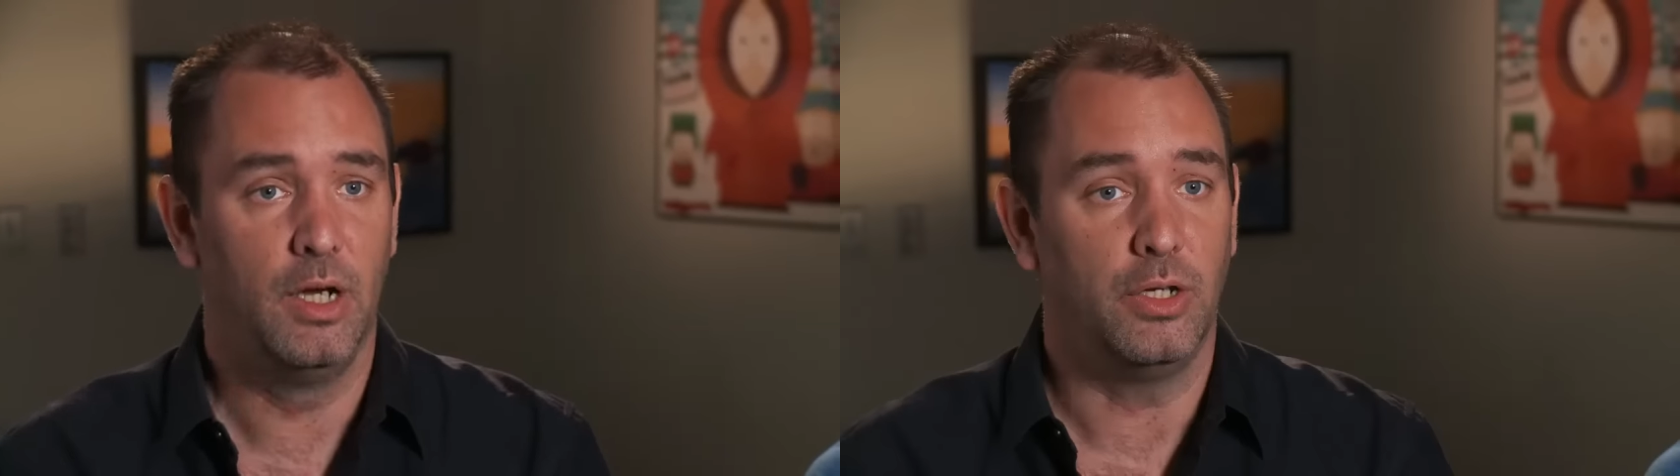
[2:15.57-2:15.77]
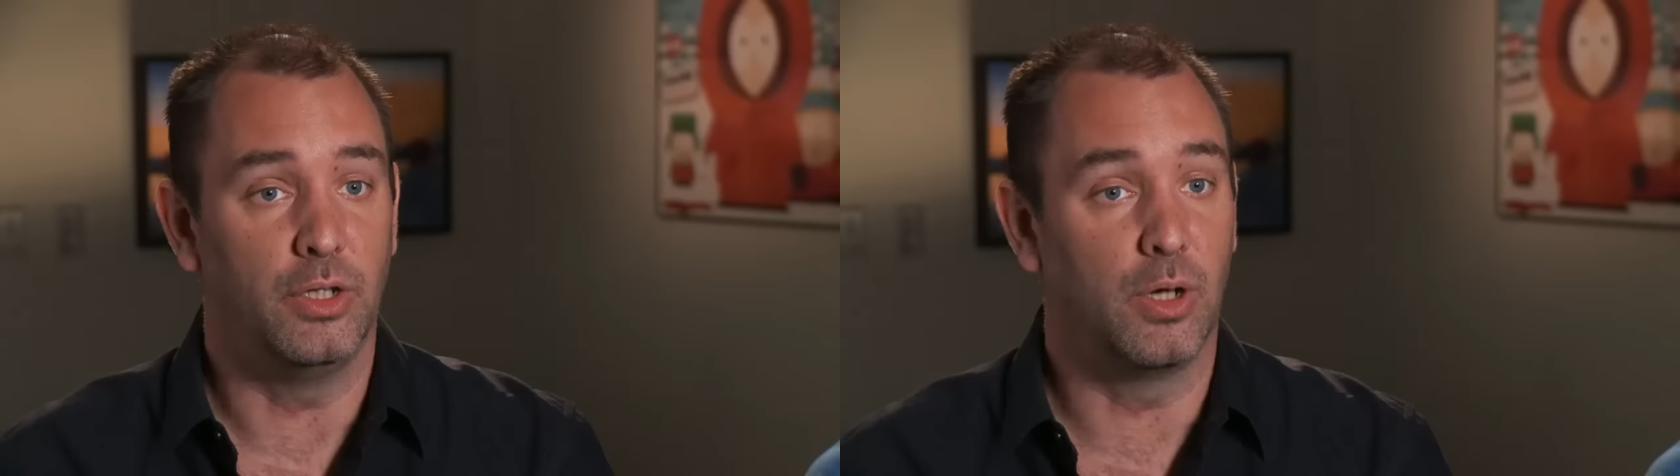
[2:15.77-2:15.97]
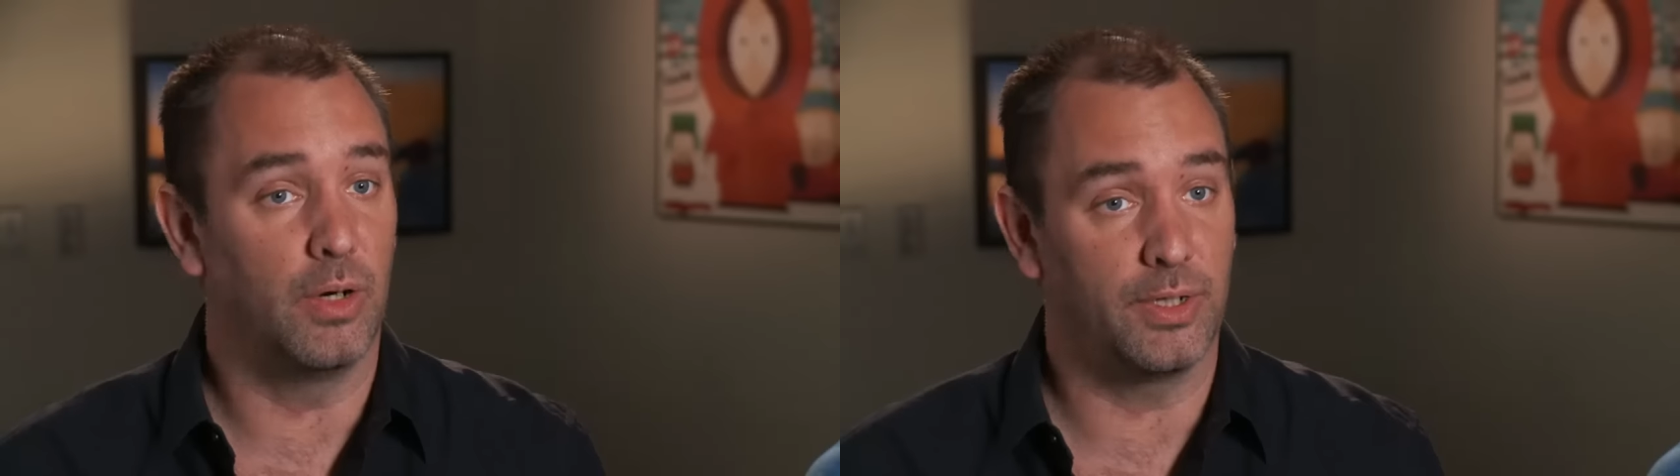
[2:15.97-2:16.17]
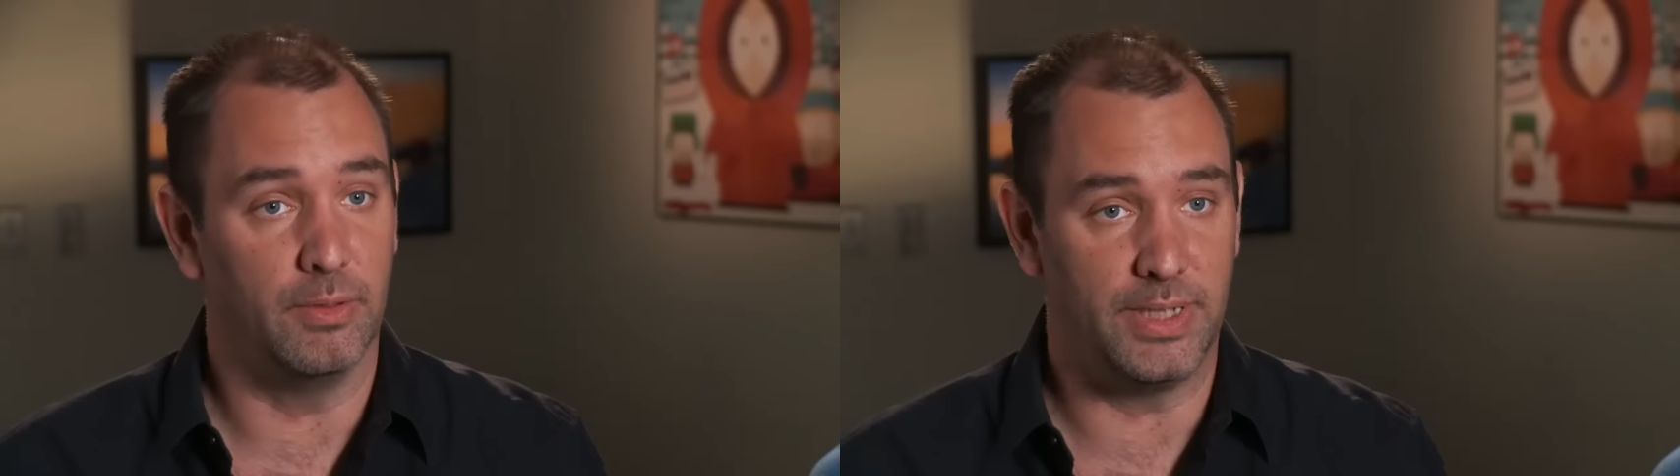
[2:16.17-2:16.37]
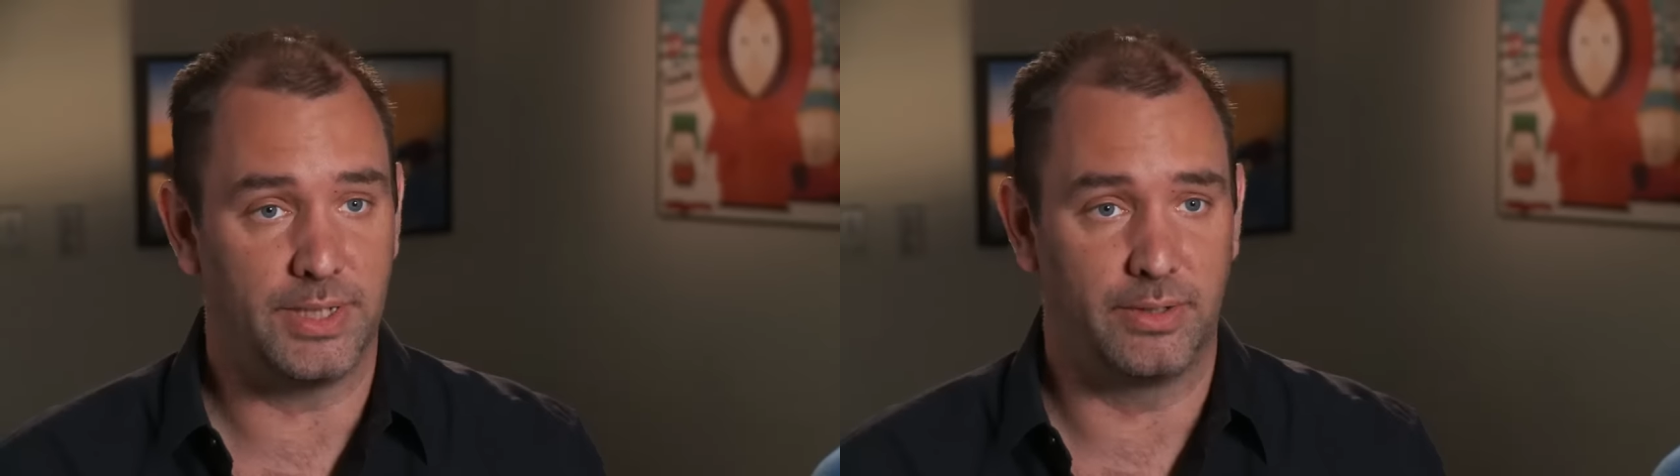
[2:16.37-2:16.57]
you go on your
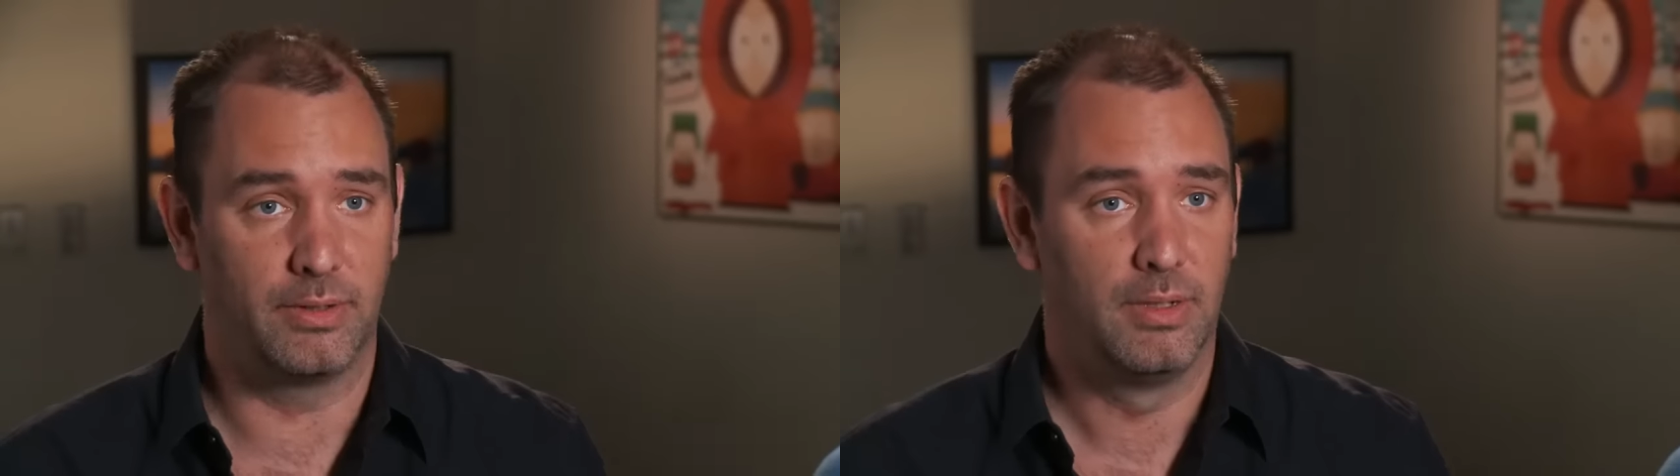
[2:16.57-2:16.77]
mission.